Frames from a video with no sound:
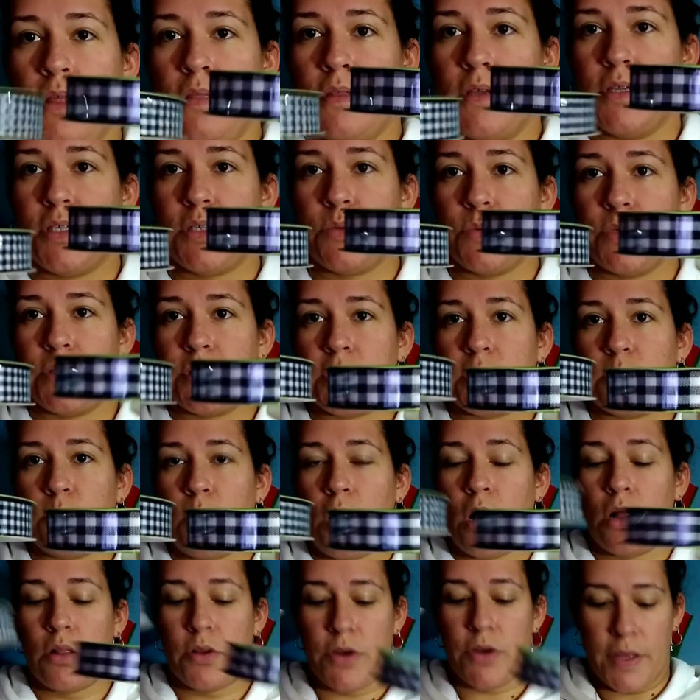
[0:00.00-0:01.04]
This one's
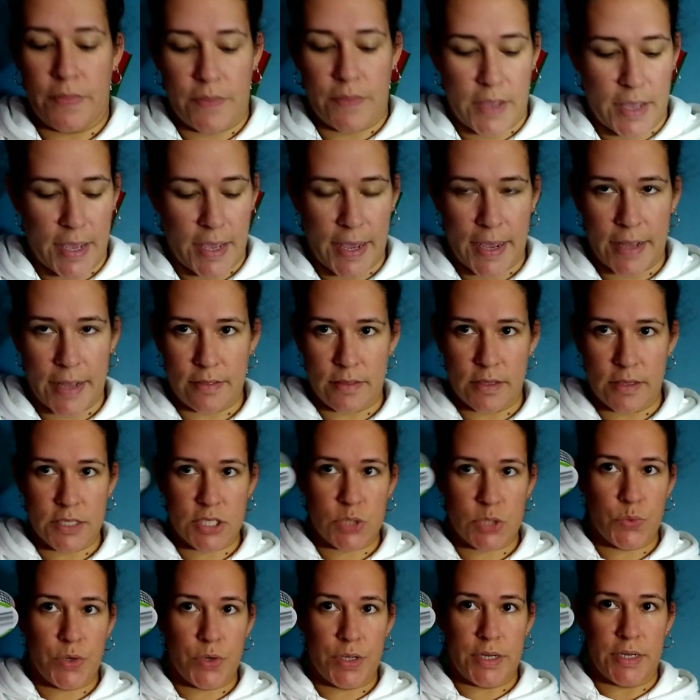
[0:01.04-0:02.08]
smaller, and they had
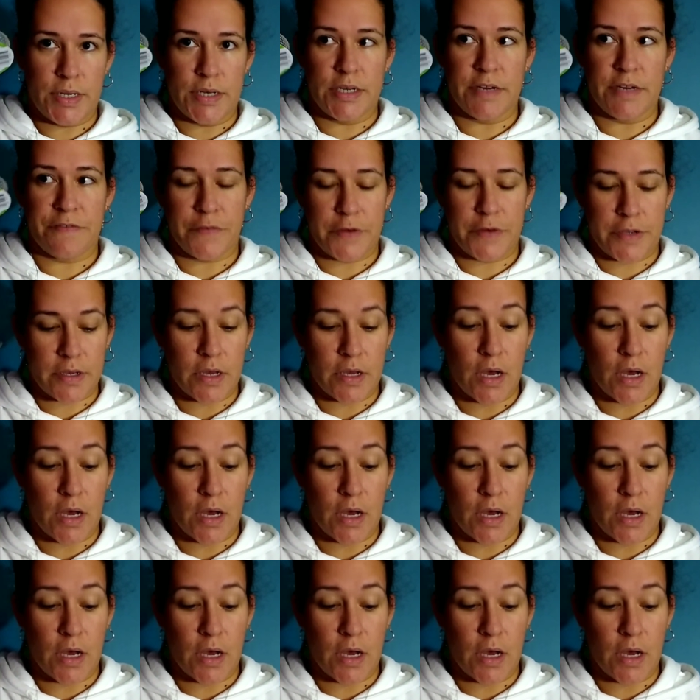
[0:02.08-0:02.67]
this one in different